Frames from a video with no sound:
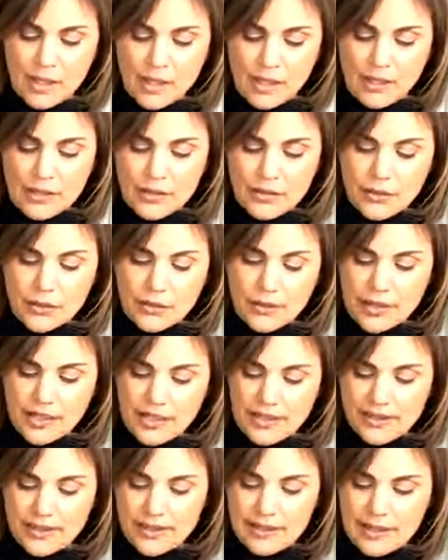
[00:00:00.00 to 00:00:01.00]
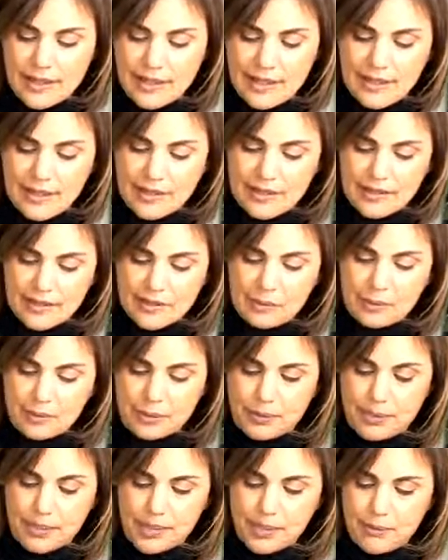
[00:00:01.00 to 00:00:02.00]
So this is
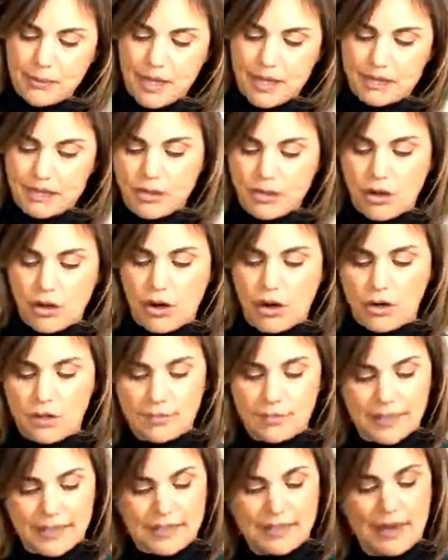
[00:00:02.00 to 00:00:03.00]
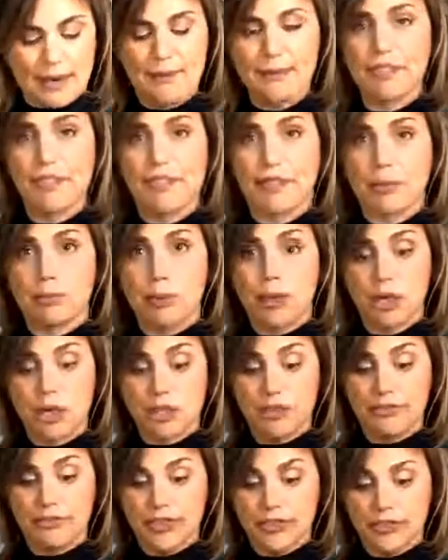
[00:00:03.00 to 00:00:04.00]
pretty much all mixed up. This is
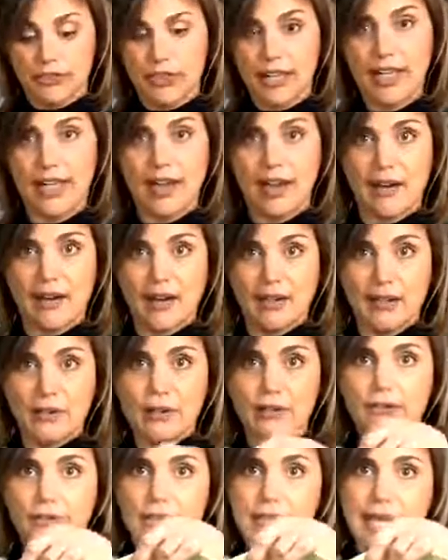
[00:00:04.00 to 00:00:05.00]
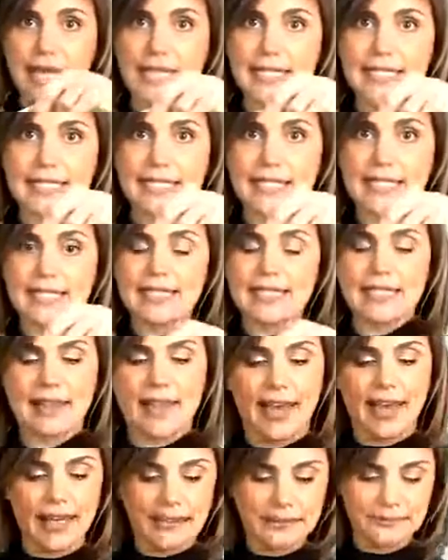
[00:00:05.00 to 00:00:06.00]
perfect right now. I don't know if you guys can see
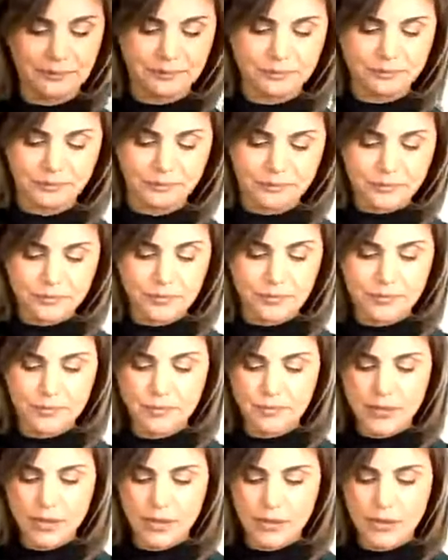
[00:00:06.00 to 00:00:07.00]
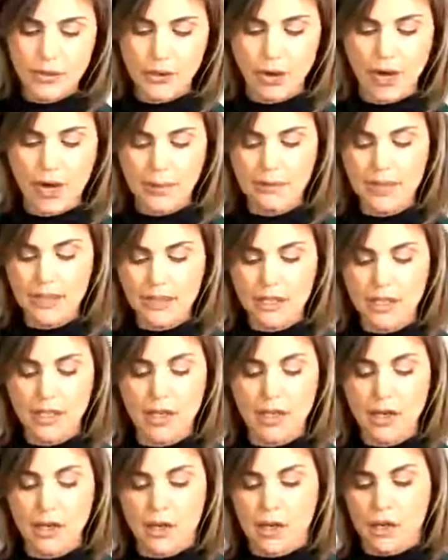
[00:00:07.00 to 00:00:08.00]
that. So I'm gonna
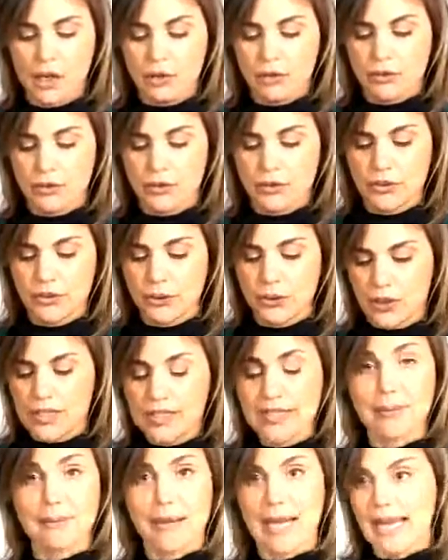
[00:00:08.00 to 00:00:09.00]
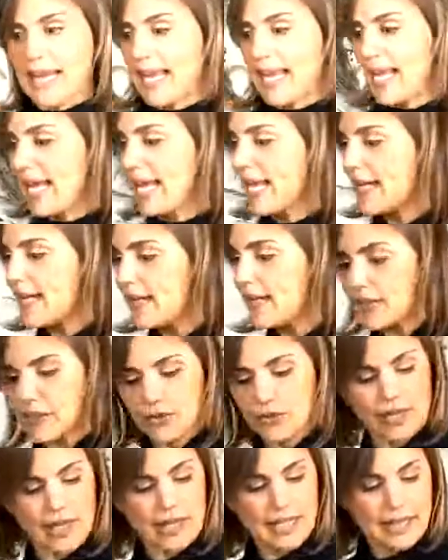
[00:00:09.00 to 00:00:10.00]
resort to my hands
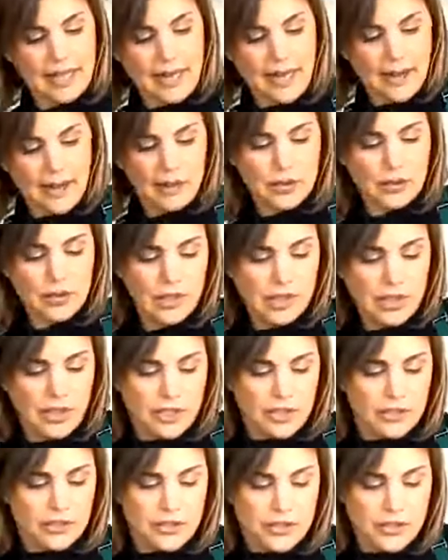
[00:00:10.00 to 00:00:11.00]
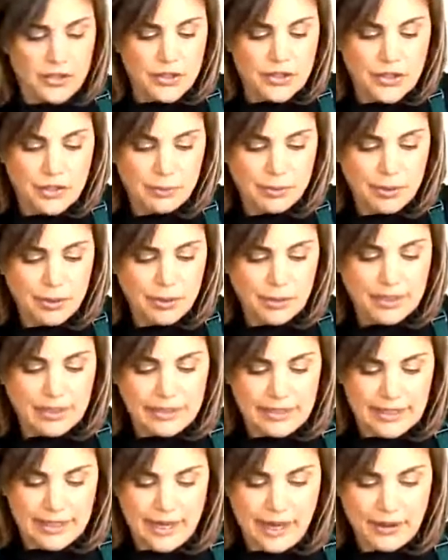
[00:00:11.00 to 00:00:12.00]
right now just to pull it
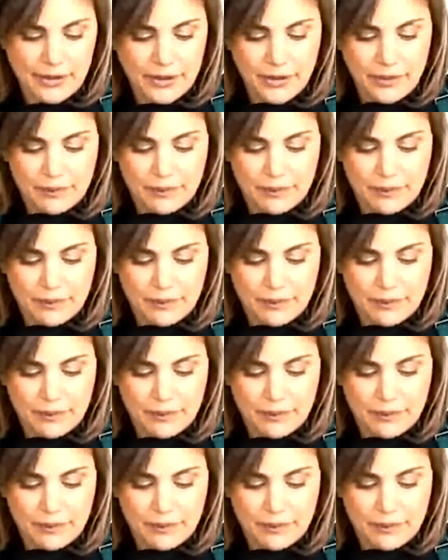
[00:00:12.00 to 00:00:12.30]
together.